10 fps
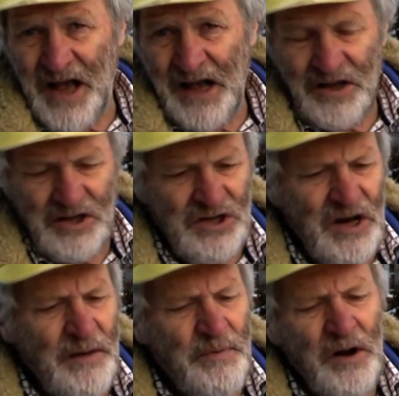Act, is
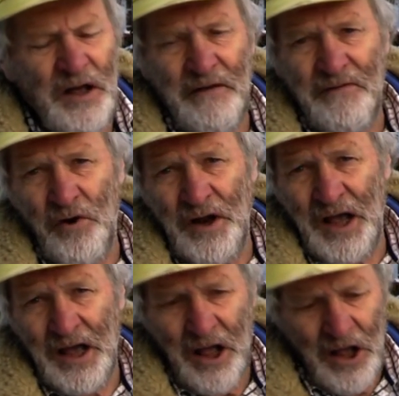deliberately
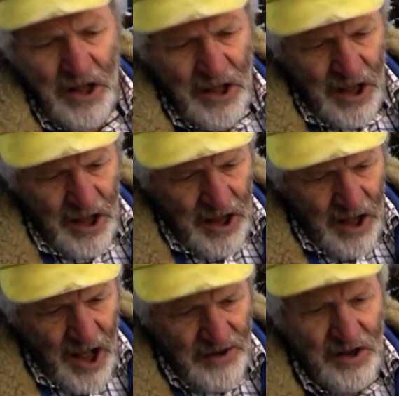avoiding
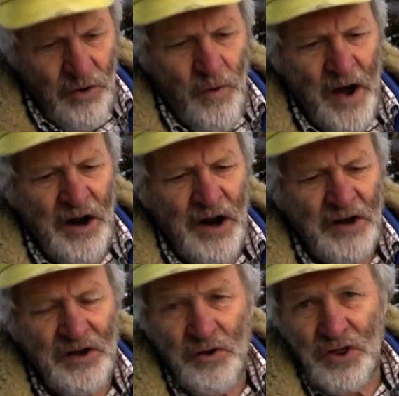Article 1 and
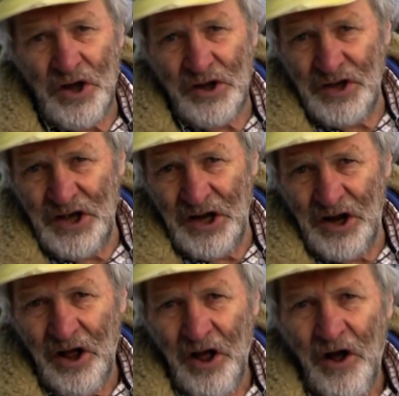Article
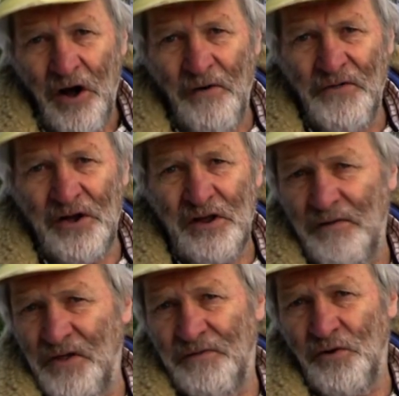13 of
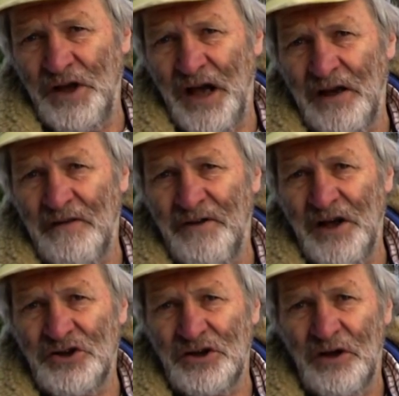the 48
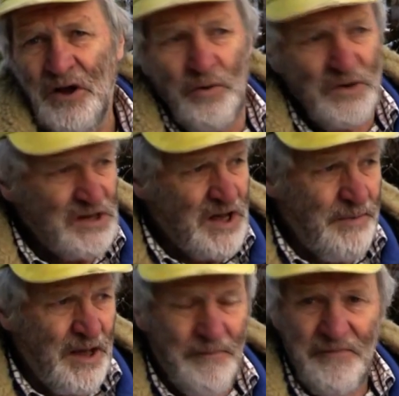Convention, which is
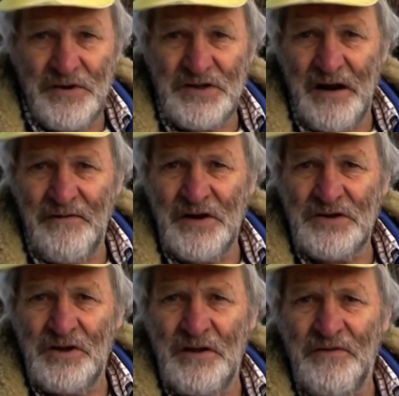coming up for its
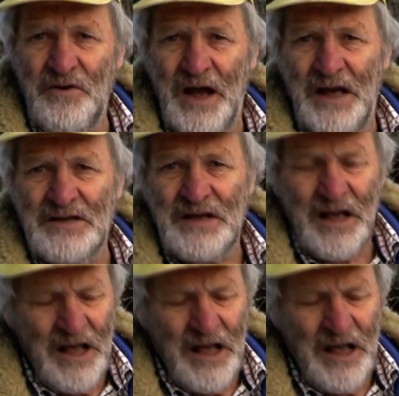anniversary in a few days.